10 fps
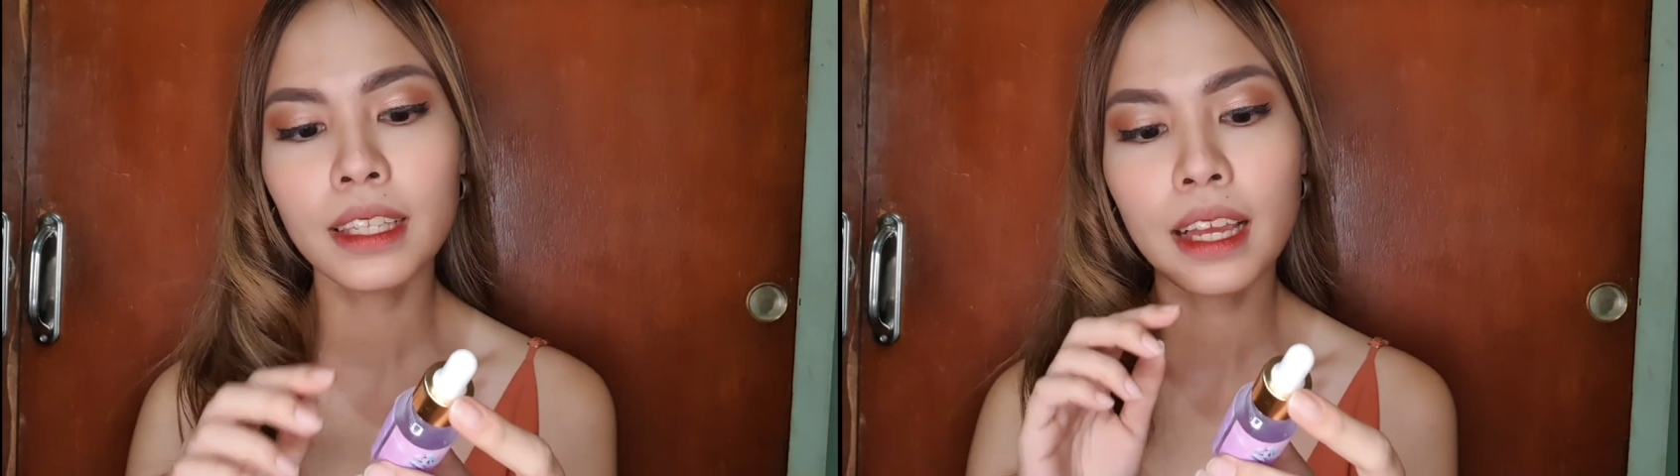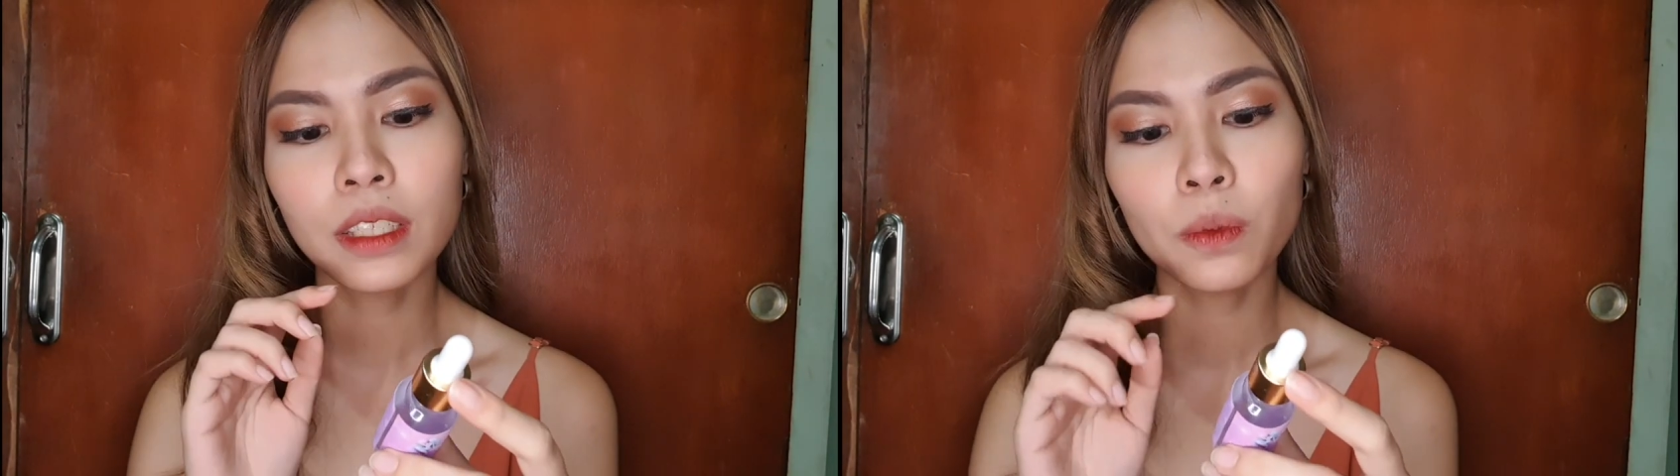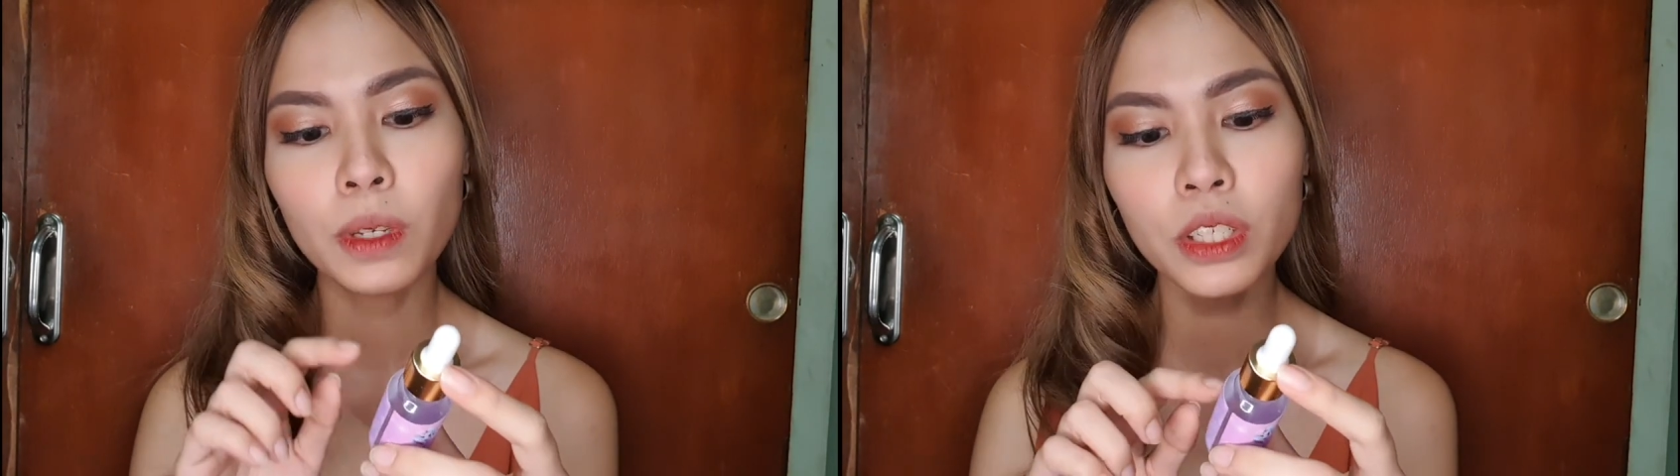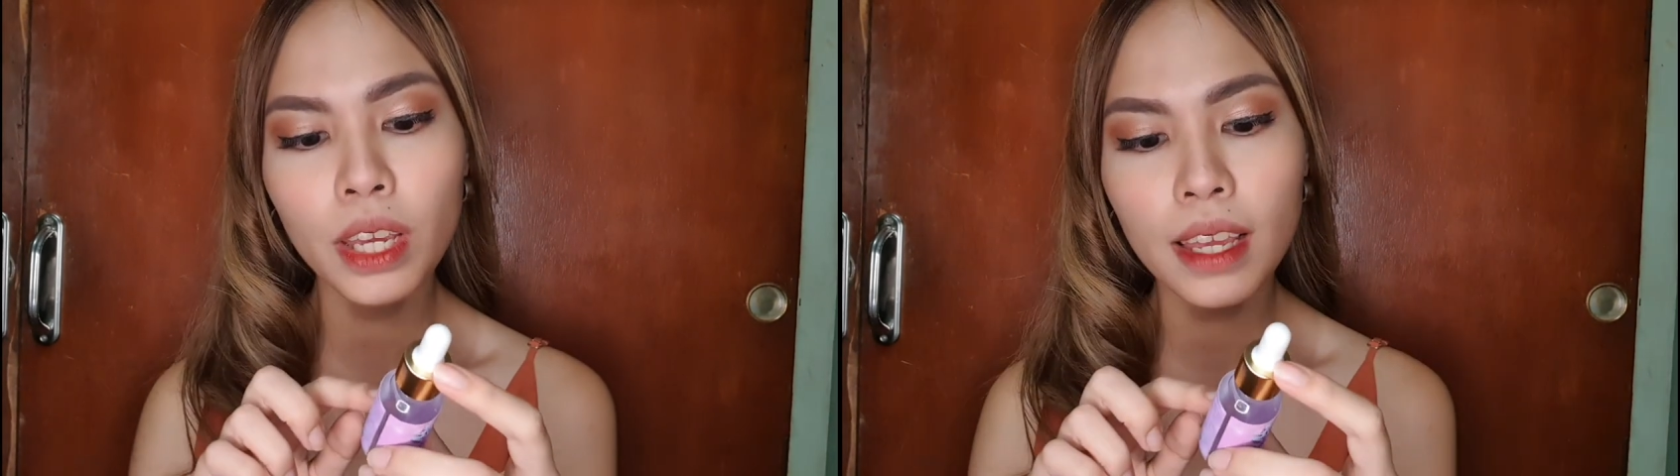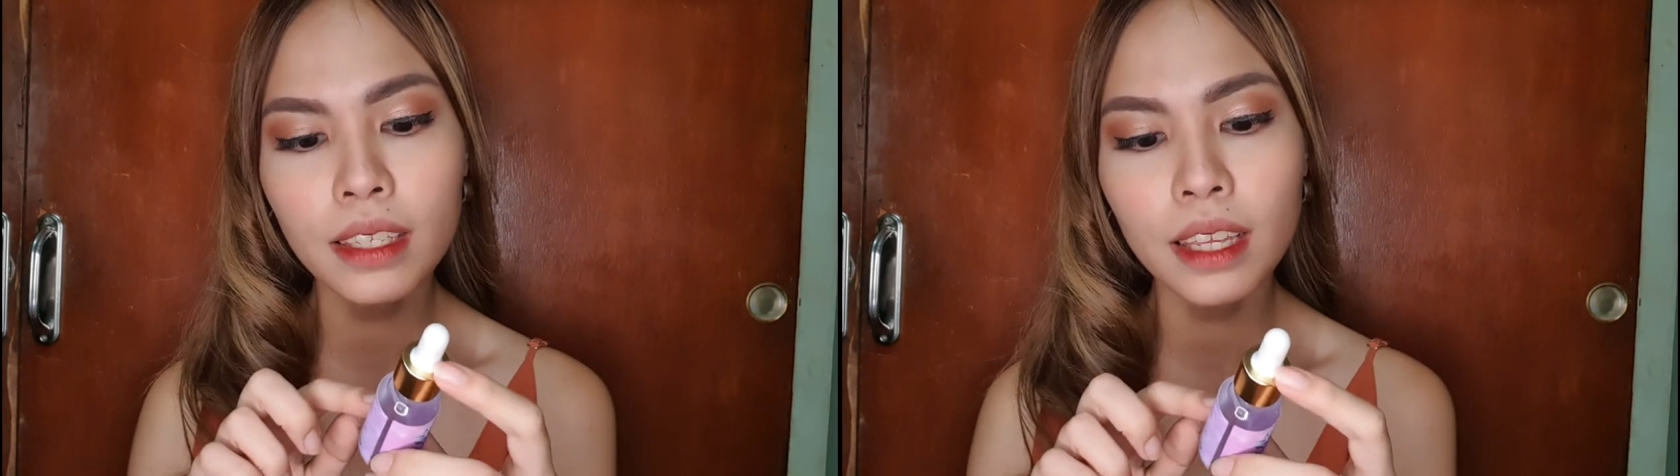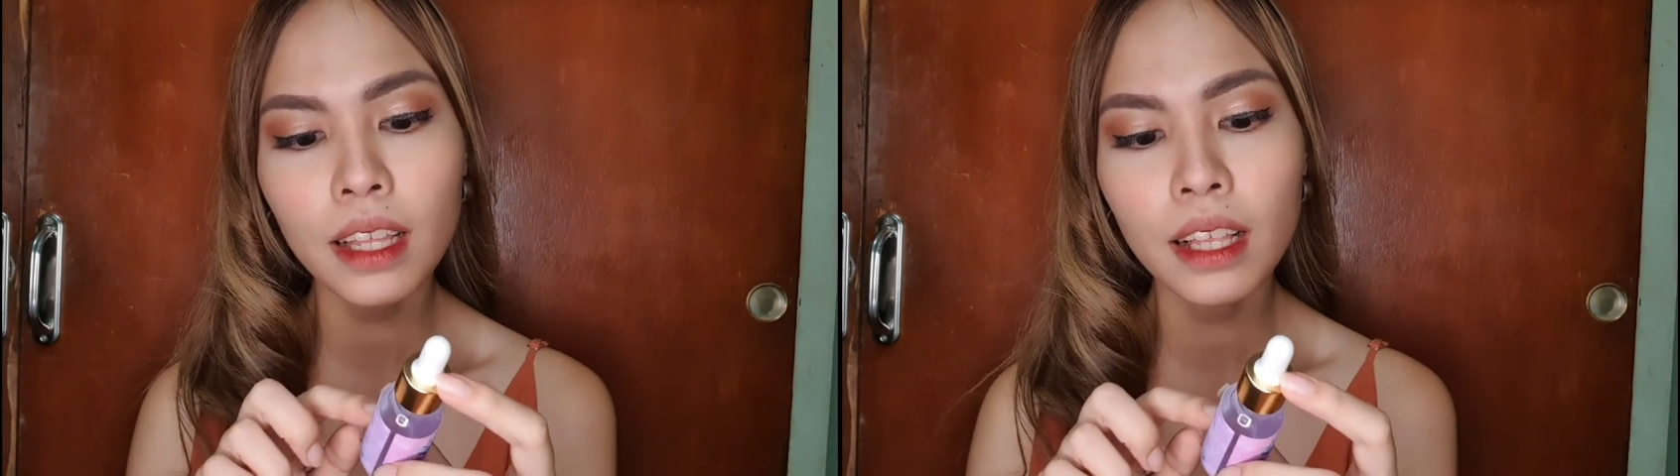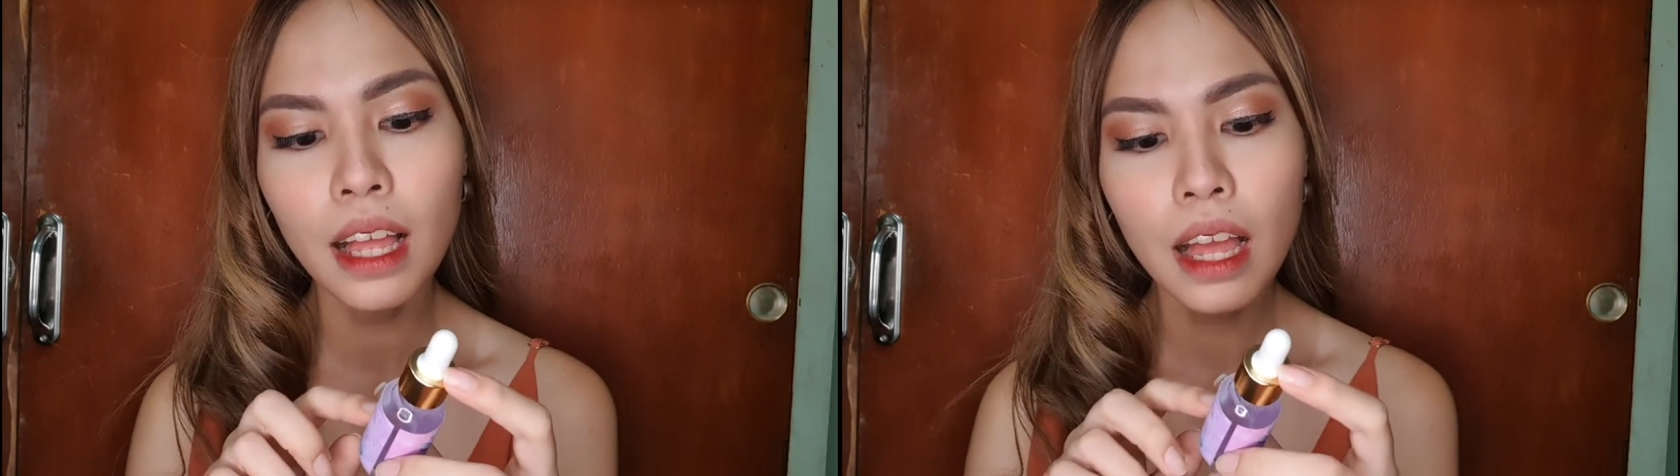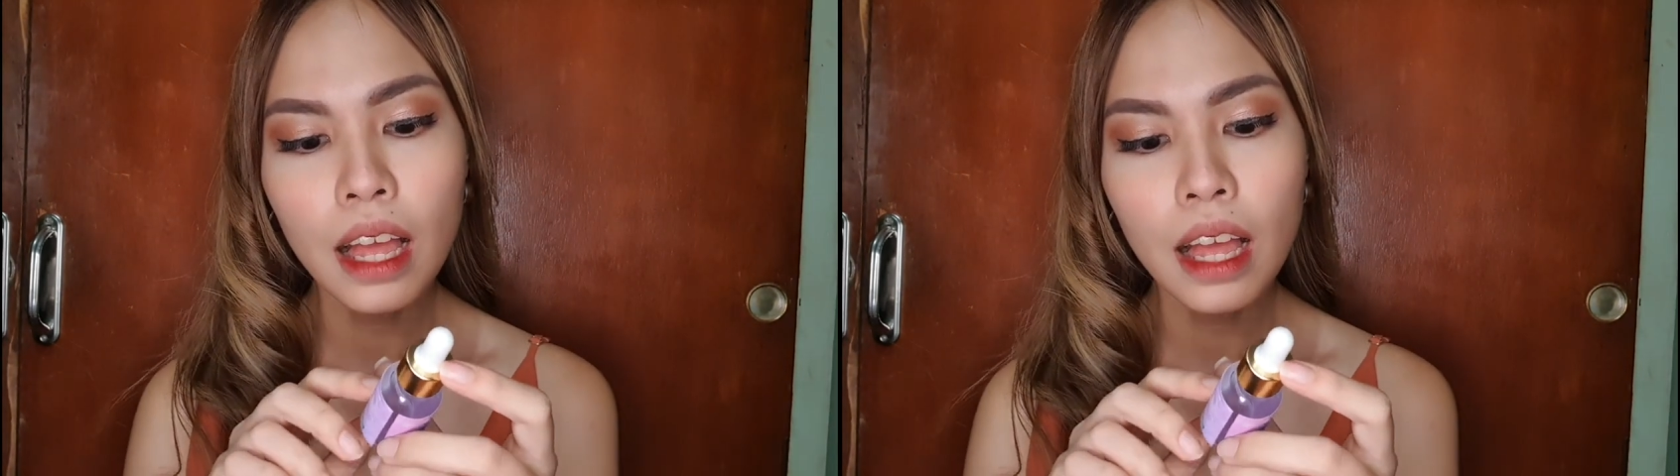it has witch hazel.